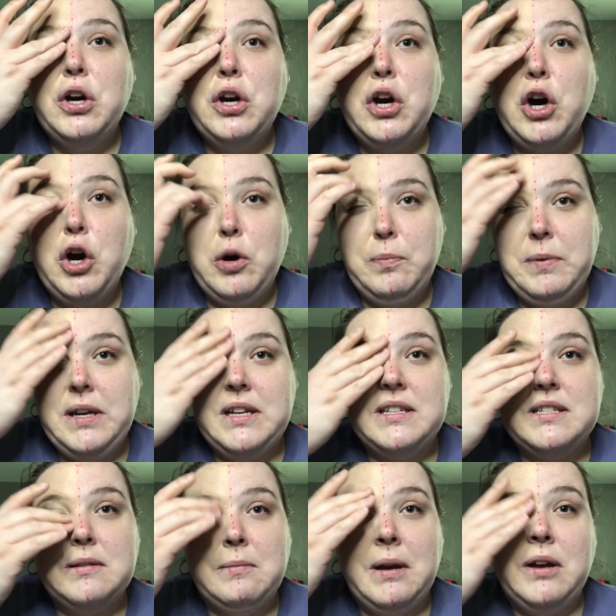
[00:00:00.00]
copious
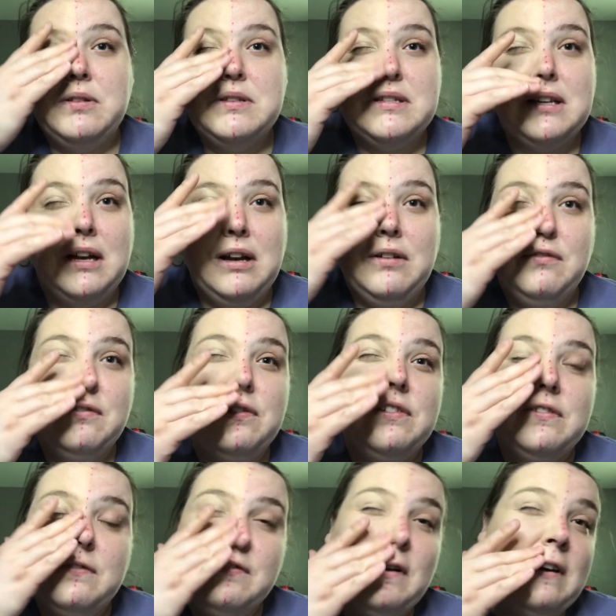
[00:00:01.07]
amounts of
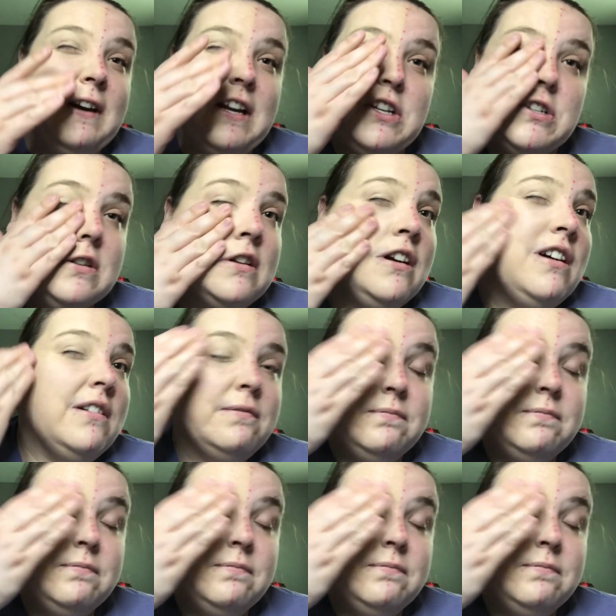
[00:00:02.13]
foundation on.